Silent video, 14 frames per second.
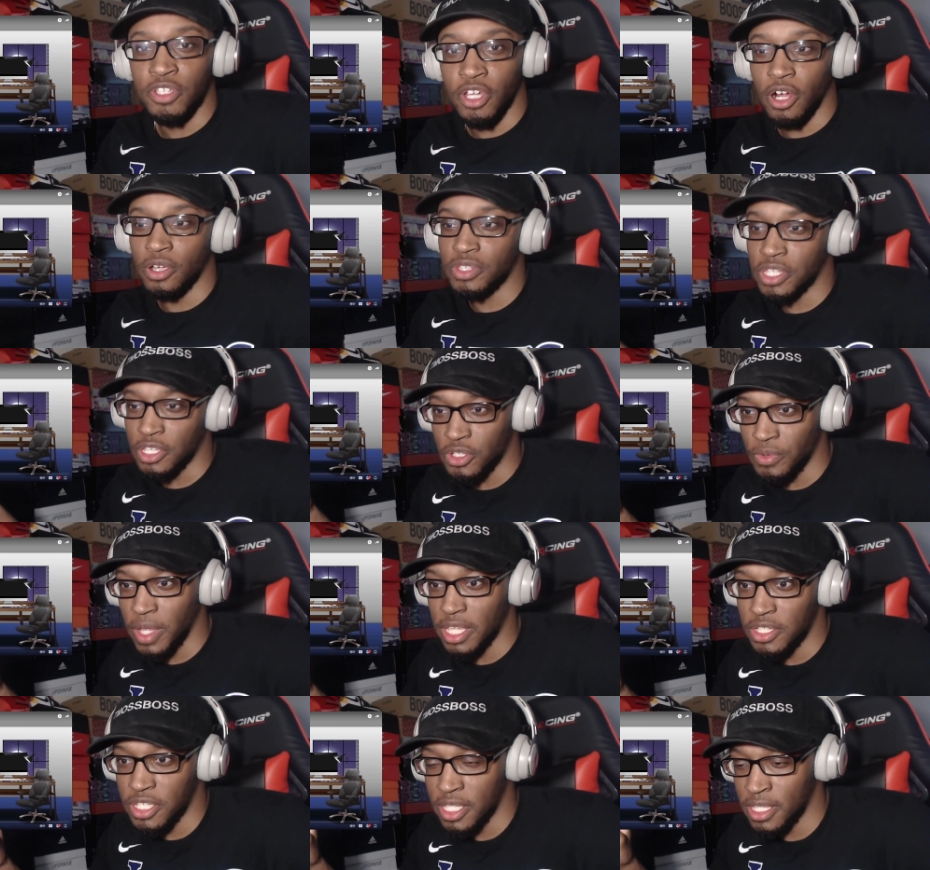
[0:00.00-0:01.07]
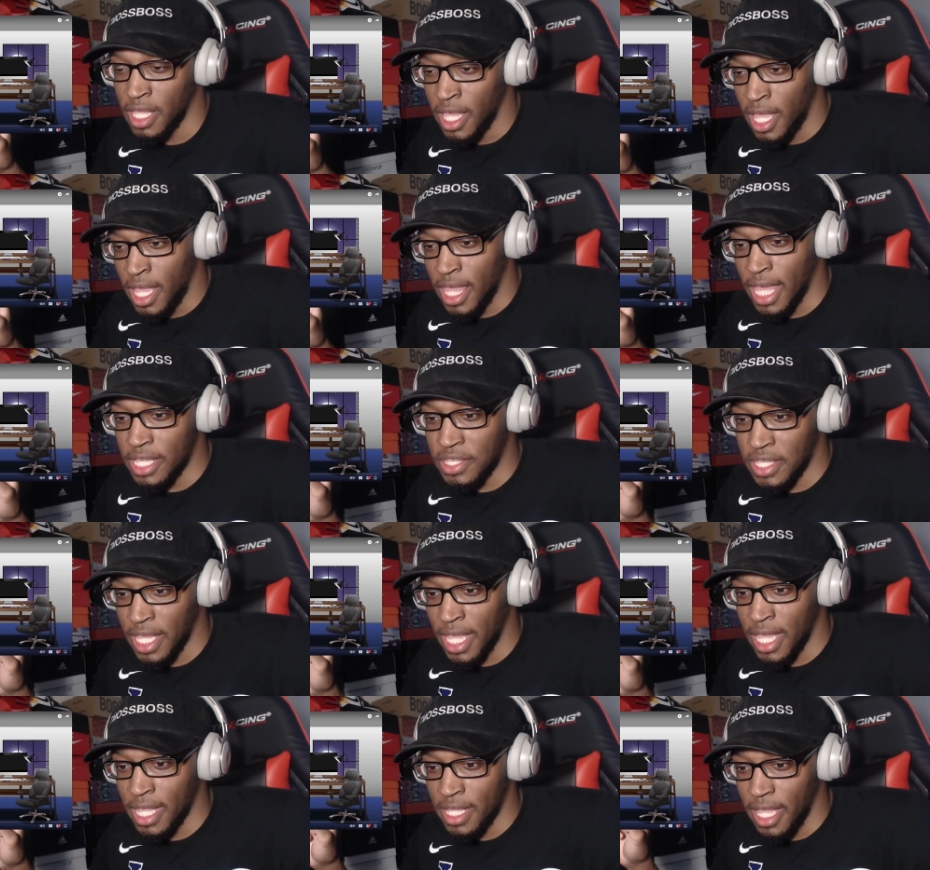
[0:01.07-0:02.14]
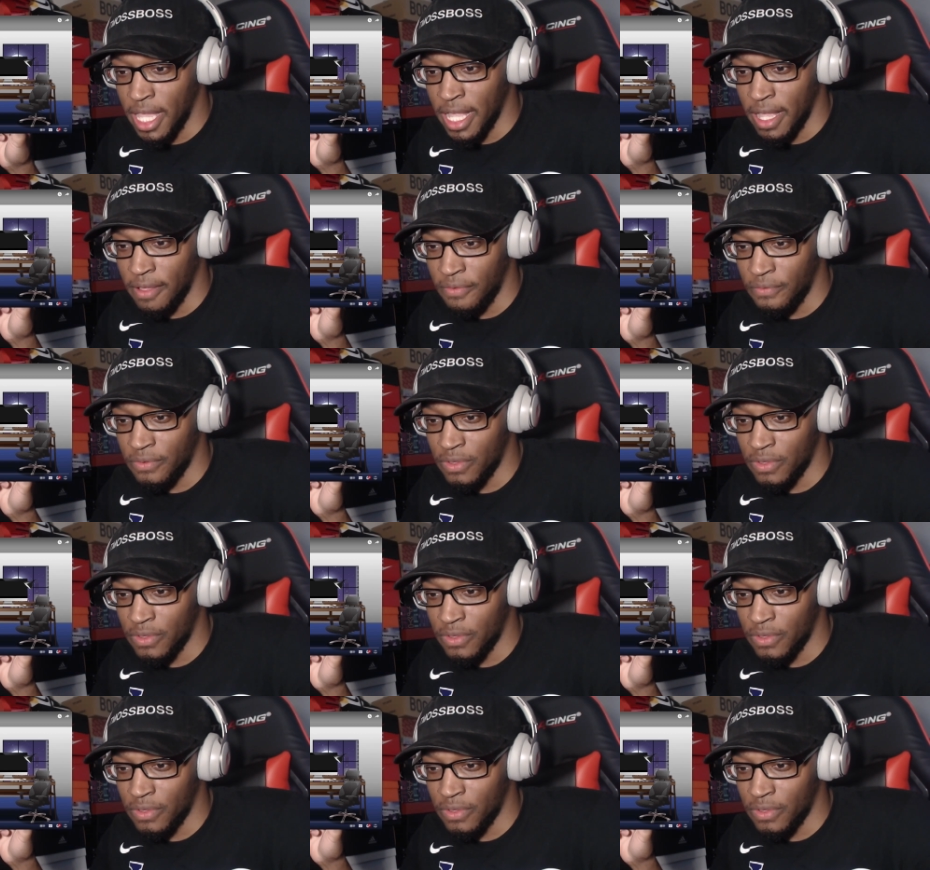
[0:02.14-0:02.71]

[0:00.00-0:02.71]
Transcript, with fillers: Charles situation, and I said if